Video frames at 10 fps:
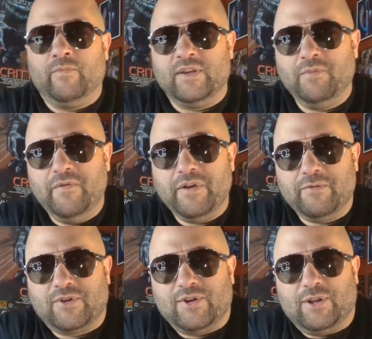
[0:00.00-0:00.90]
this movie
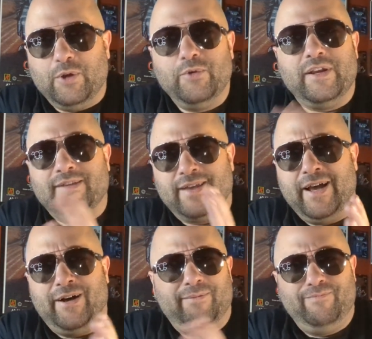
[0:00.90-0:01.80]
was just loony as
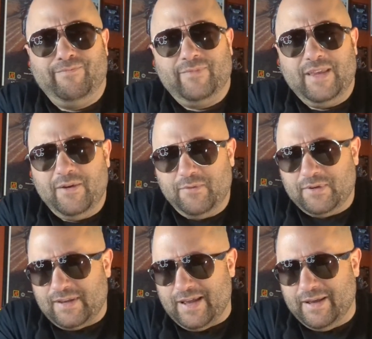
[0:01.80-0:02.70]
hell. It
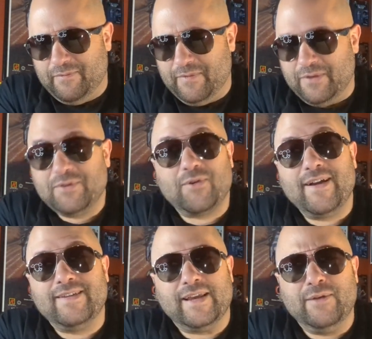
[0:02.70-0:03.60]
was
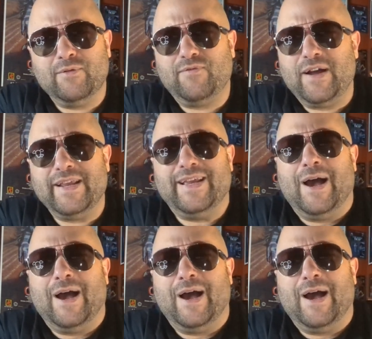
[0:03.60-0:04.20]
crazy, and it was funny.